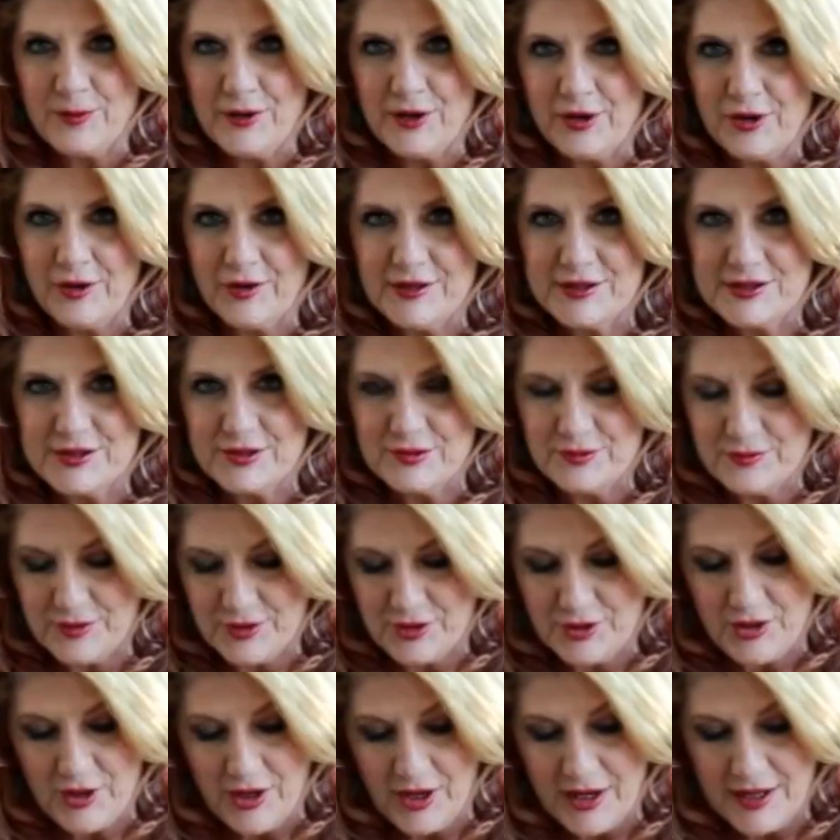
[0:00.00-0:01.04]
We're going to
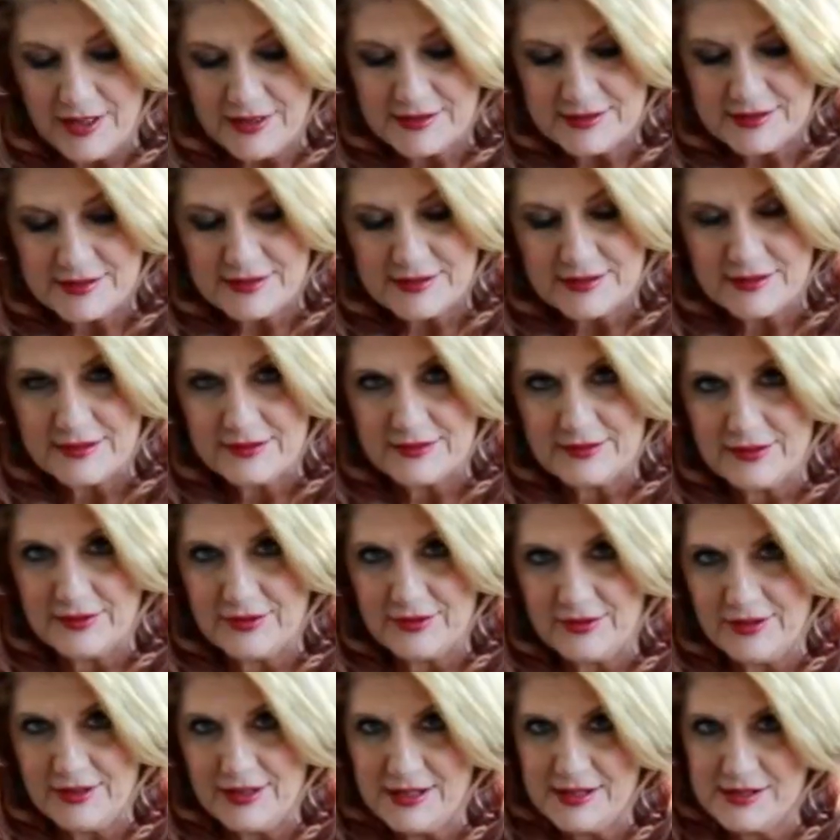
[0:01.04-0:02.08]
cut
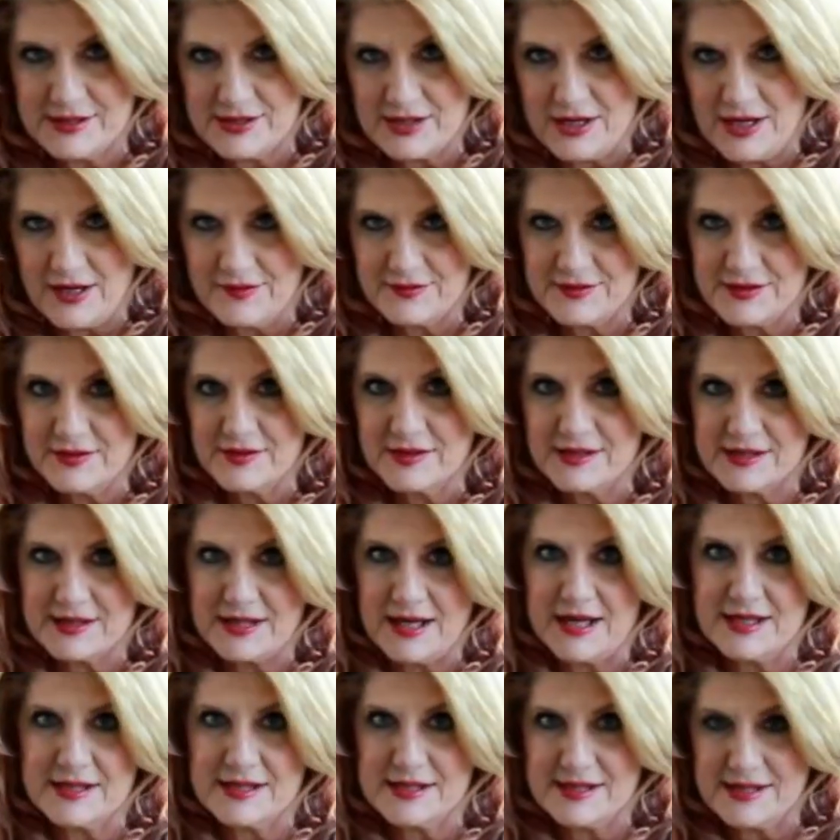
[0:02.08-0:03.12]
the little ends off so these
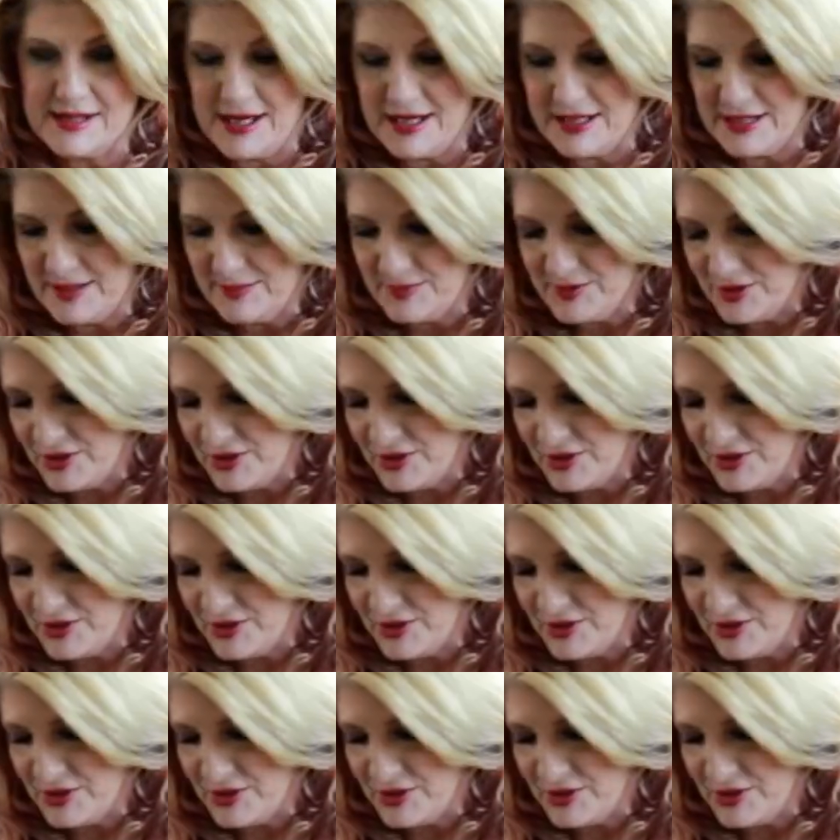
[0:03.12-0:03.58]
guys stand